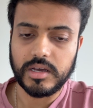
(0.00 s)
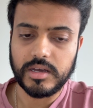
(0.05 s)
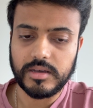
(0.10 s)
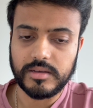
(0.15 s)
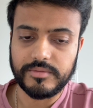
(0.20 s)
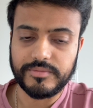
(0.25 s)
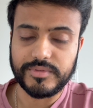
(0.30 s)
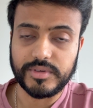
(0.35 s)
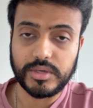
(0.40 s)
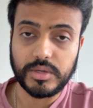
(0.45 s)

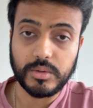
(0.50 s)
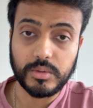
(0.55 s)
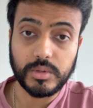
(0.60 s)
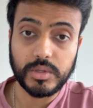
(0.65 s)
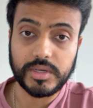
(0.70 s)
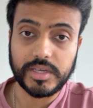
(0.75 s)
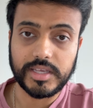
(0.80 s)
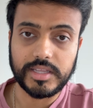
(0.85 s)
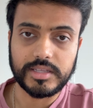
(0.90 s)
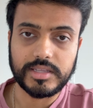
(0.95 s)
If you go
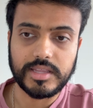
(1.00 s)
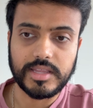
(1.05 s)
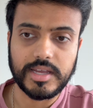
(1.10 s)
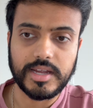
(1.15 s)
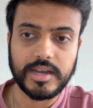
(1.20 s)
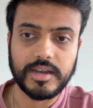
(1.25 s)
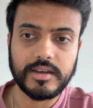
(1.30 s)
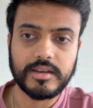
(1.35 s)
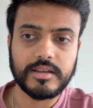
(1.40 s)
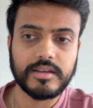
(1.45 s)
look into
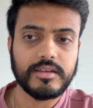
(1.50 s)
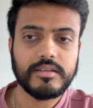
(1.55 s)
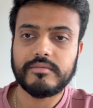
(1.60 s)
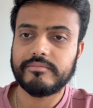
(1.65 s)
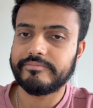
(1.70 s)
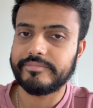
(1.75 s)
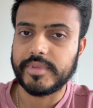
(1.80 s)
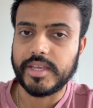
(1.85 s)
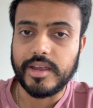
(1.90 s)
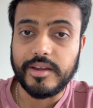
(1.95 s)
there,
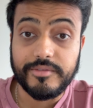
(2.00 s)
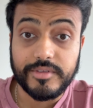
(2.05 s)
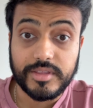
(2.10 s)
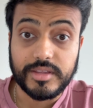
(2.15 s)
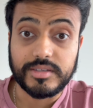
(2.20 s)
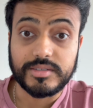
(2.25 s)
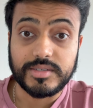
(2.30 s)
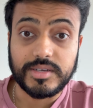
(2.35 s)
everything's